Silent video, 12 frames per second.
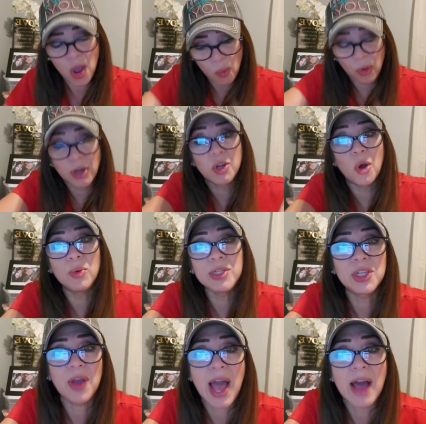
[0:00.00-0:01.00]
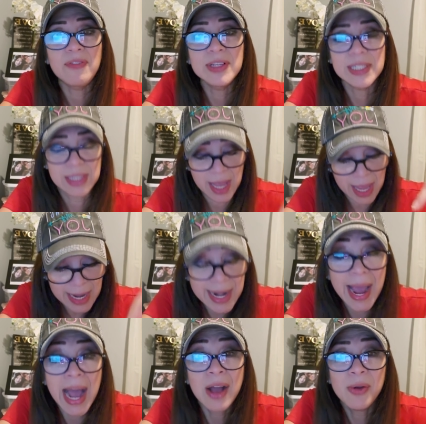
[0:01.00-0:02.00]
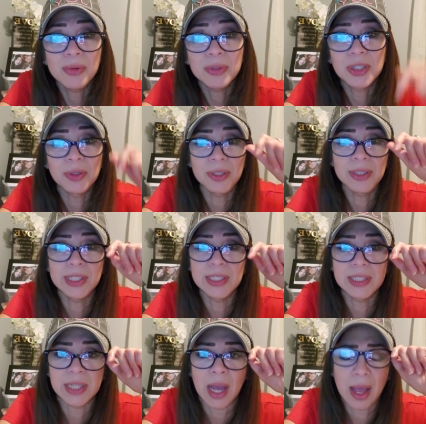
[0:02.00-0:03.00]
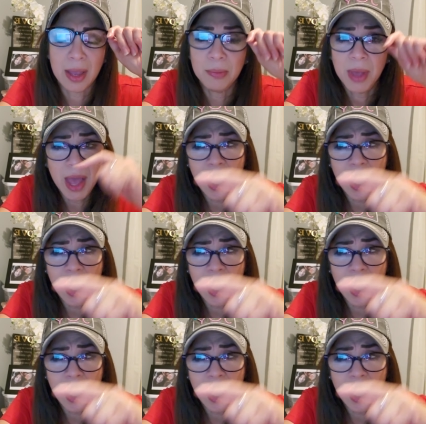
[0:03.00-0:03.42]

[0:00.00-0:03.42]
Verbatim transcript: were going to have us now during this time.